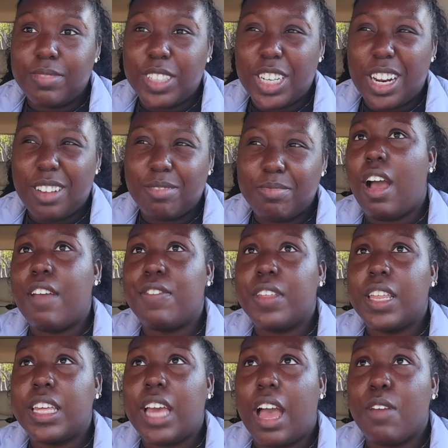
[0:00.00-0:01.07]
You know, I
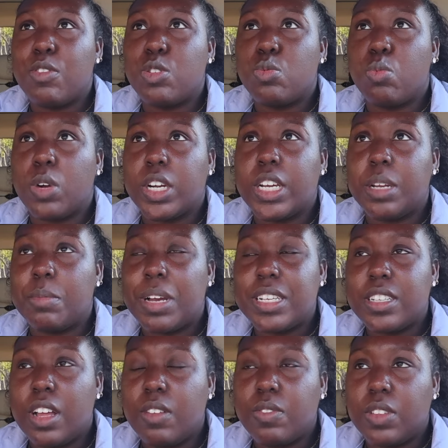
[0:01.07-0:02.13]
feel like I was working
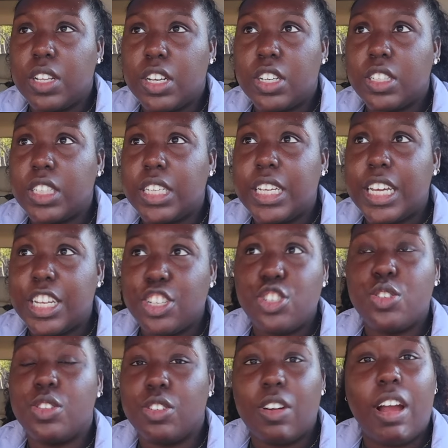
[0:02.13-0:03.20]
myself literally
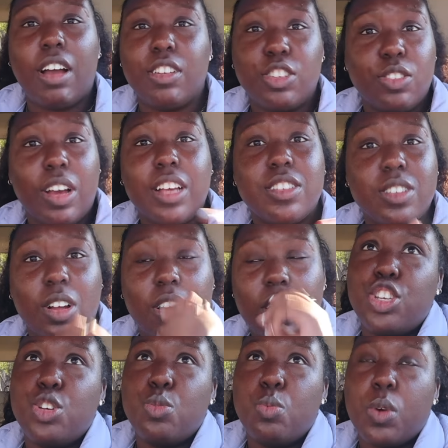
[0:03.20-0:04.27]
into the ground. You guys saw.
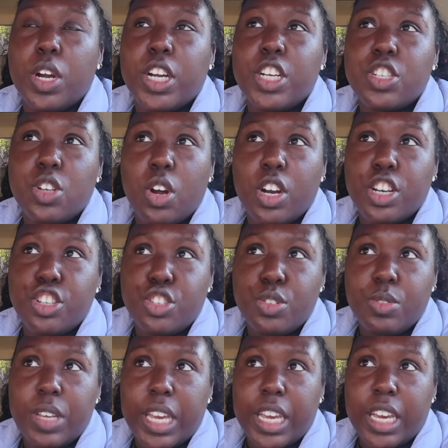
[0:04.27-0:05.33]
You work as hard as
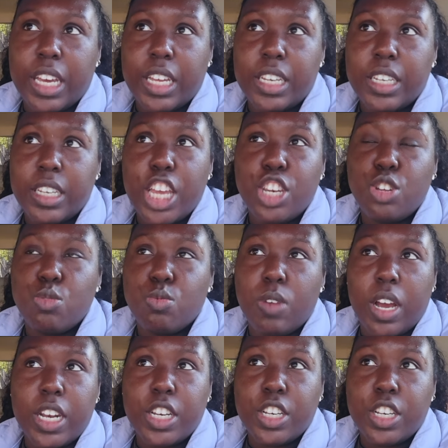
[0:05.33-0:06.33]
you can and you run